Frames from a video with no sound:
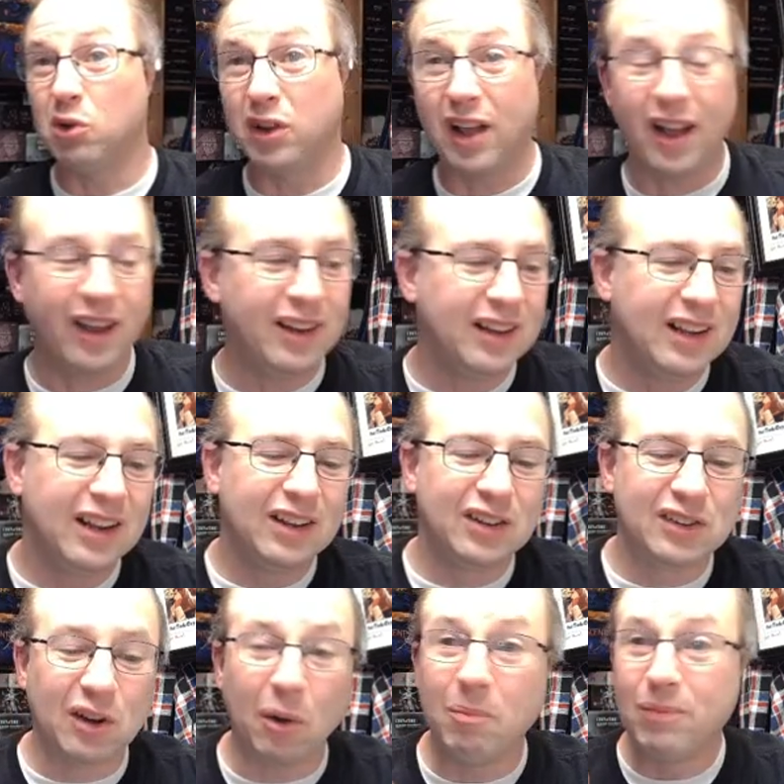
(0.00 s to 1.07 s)
guy.
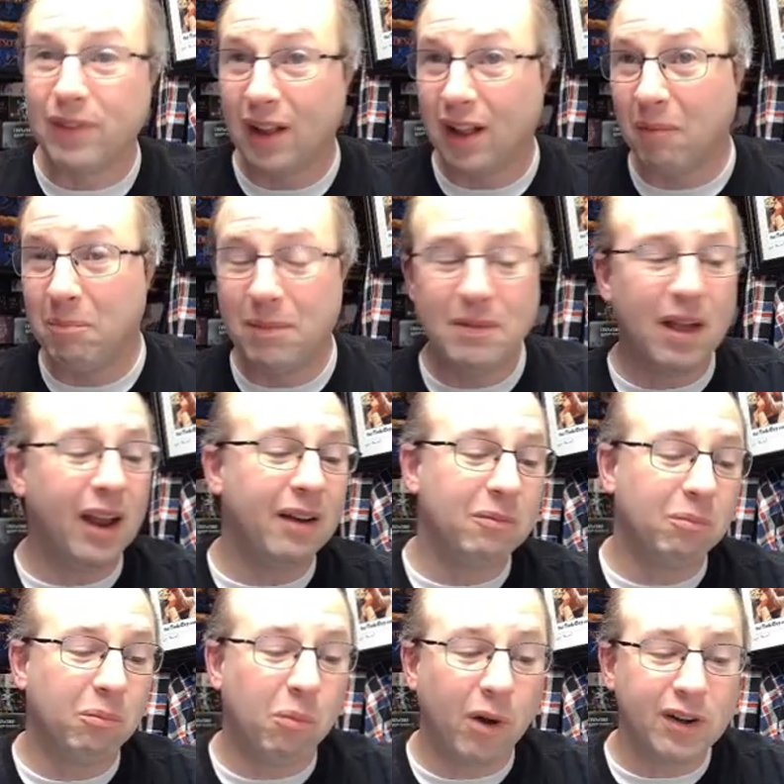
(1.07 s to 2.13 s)
So,
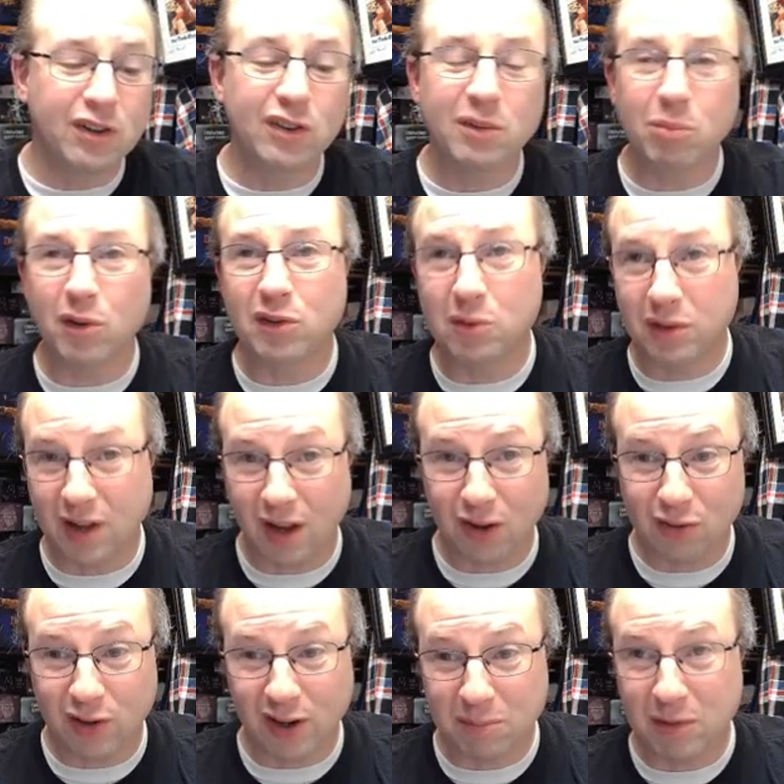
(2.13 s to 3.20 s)
what you're supposed to do with
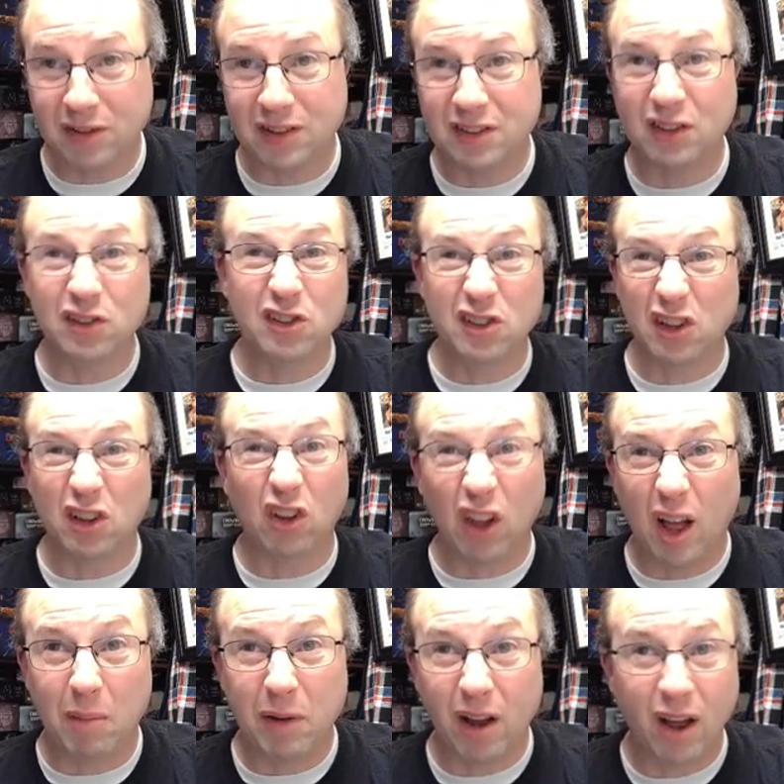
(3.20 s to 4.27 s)
contrast paints, they tell you just to
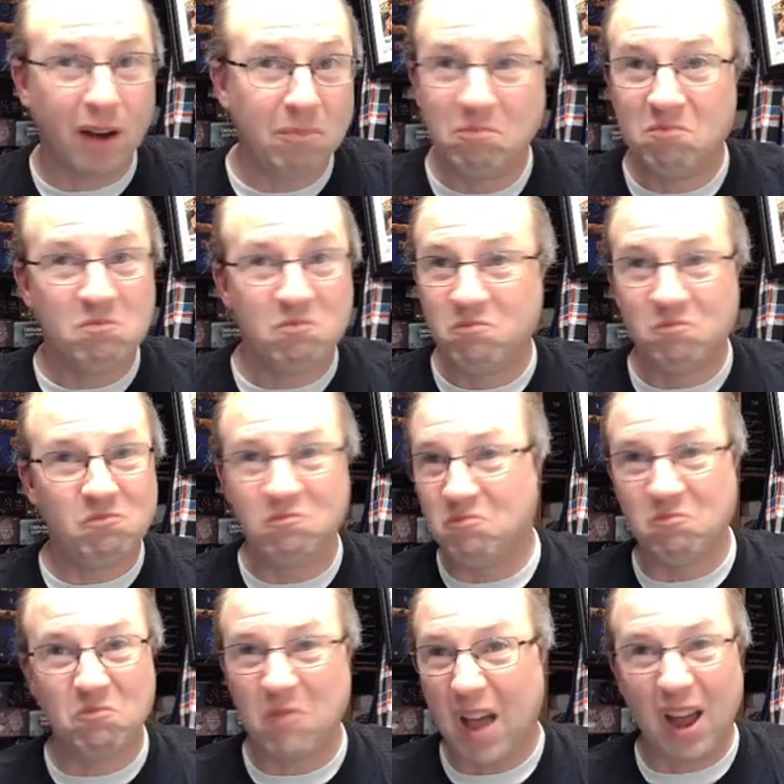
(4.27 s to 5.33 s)
glob it on.
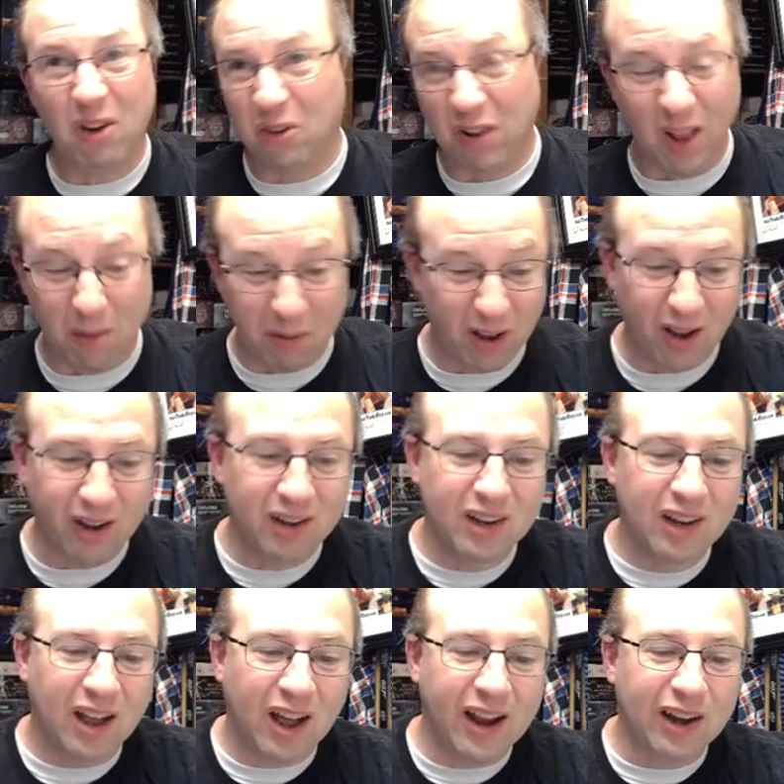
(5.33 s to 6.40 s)
I don't glob it on.
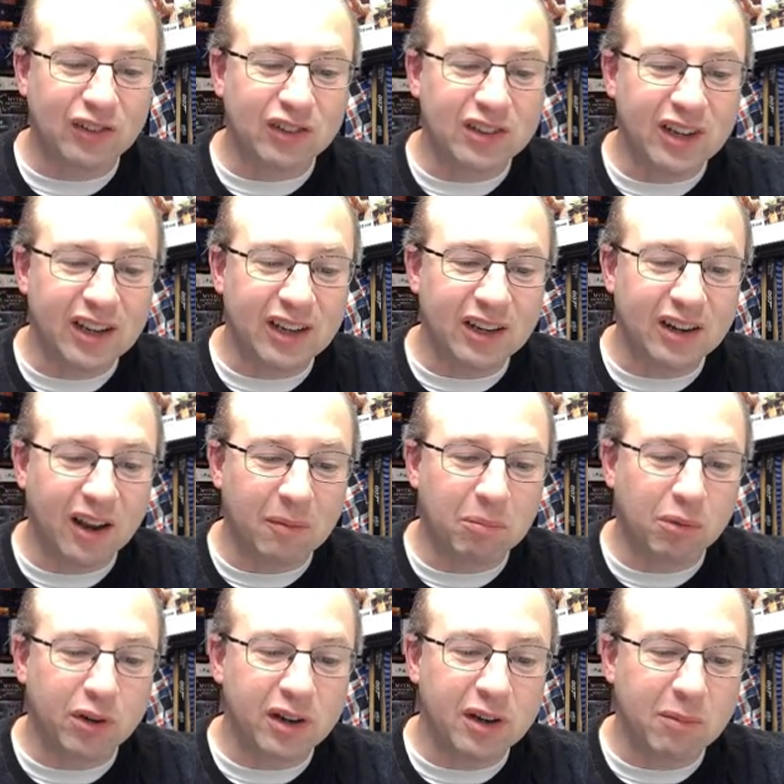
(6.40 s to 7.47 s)
I actually take it, I
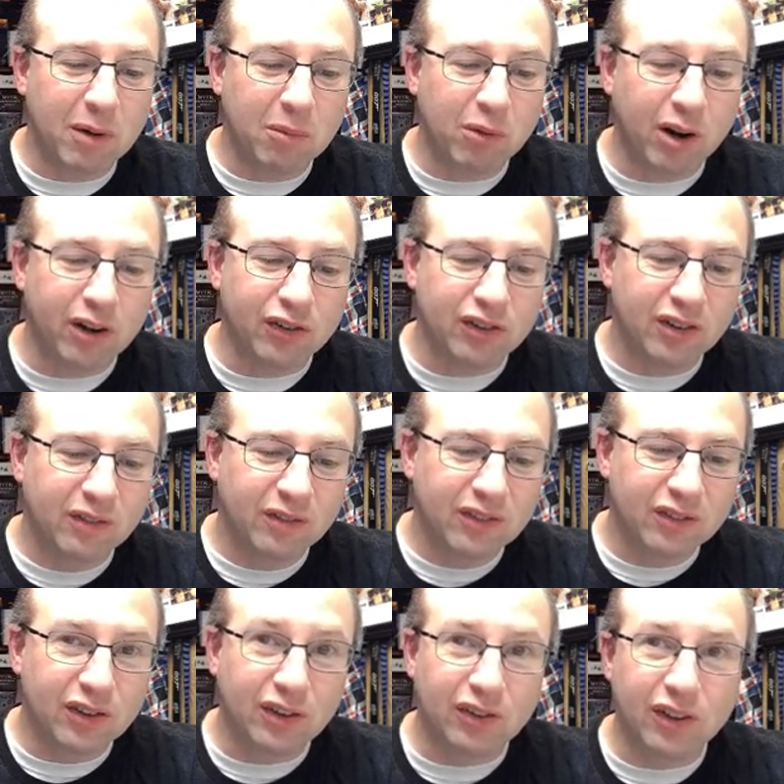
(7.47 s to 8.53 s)
put it in my brush,
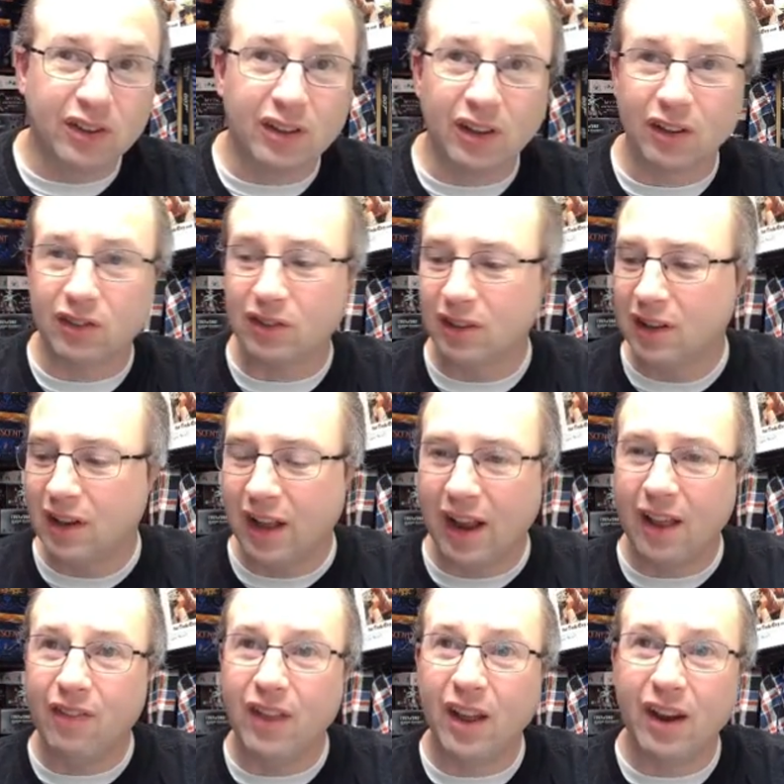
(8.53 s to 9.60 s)
just like this,
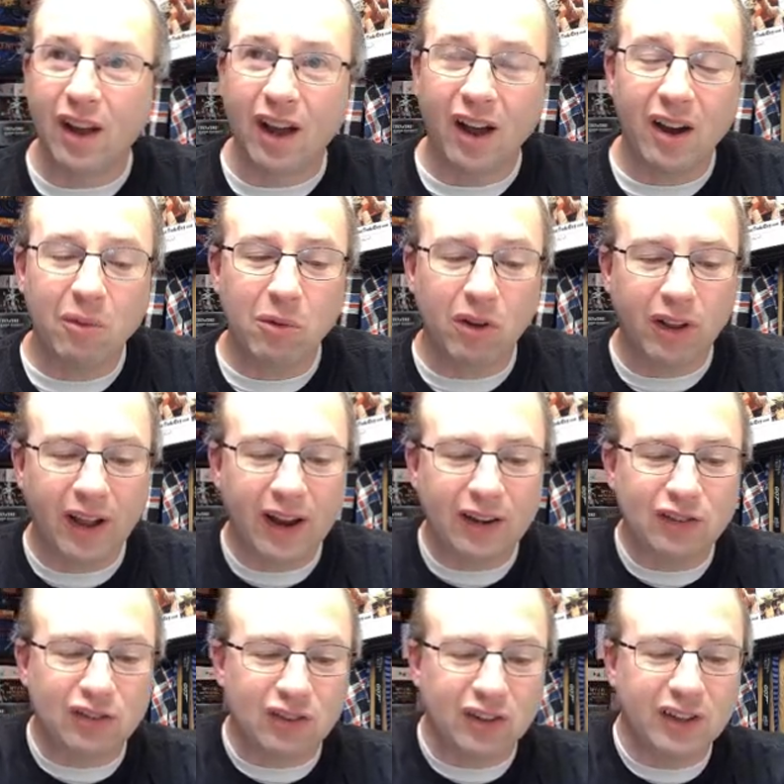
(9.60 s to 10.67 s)
and then I will
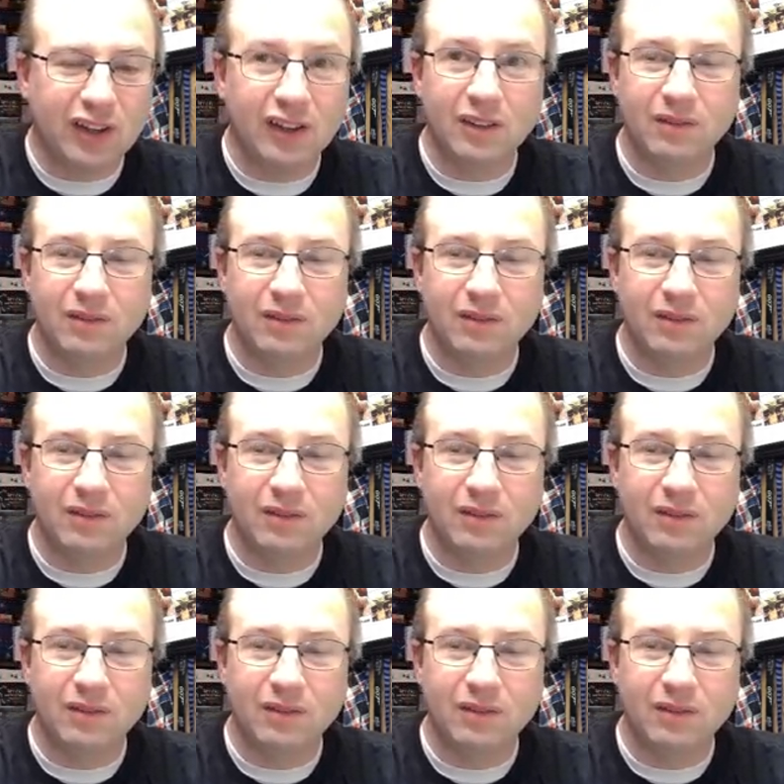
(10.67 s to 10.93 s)
actually